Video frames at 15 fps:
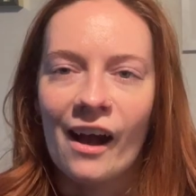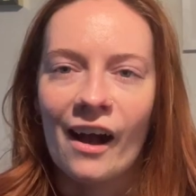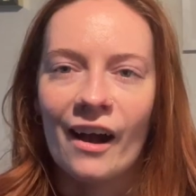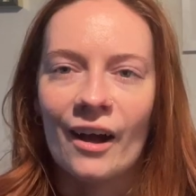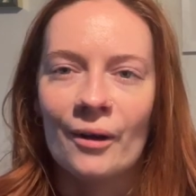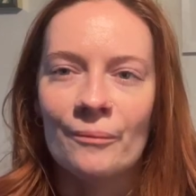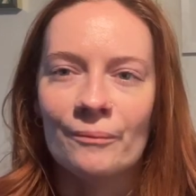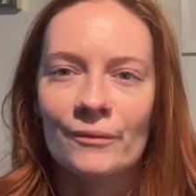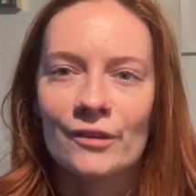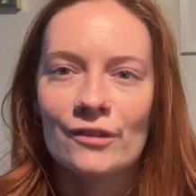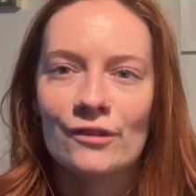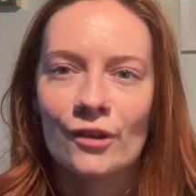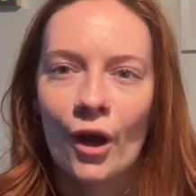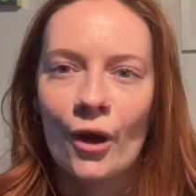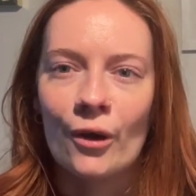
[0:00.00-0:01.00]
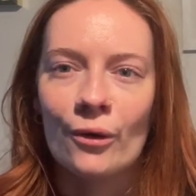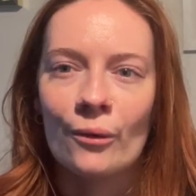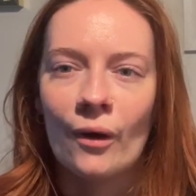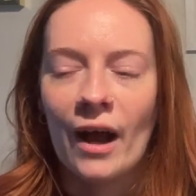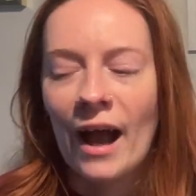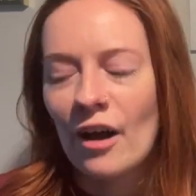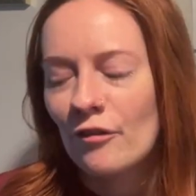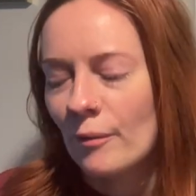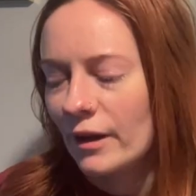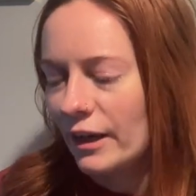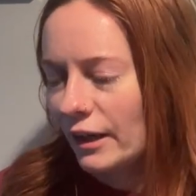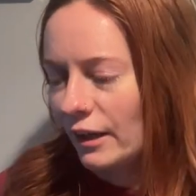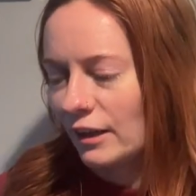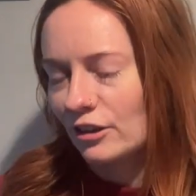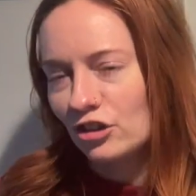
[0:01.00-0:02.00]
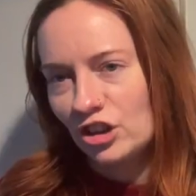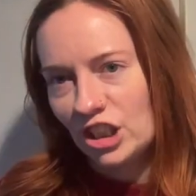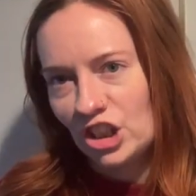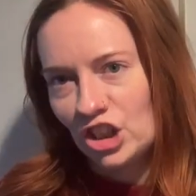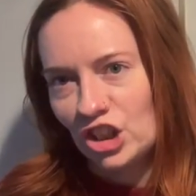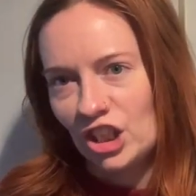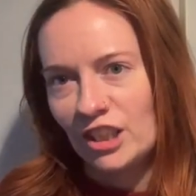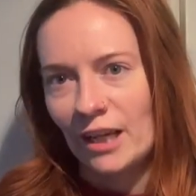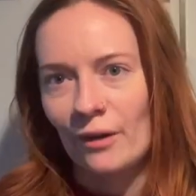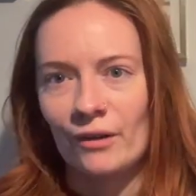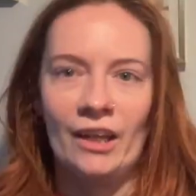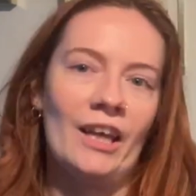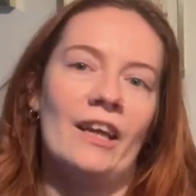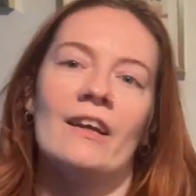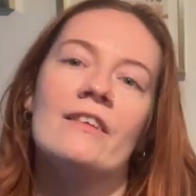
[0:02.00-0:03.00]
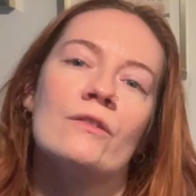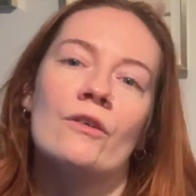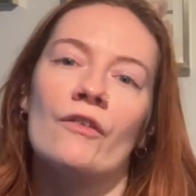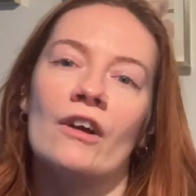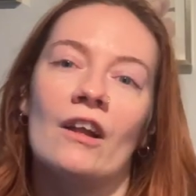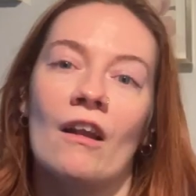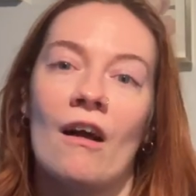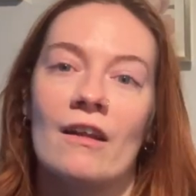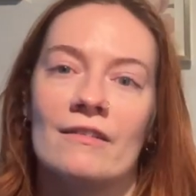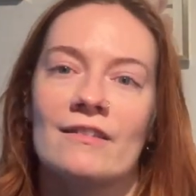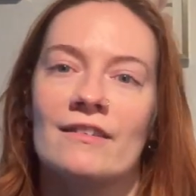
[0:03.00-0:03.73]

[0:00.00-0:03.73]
Um so I have my little cheat sheet down here, so if I glance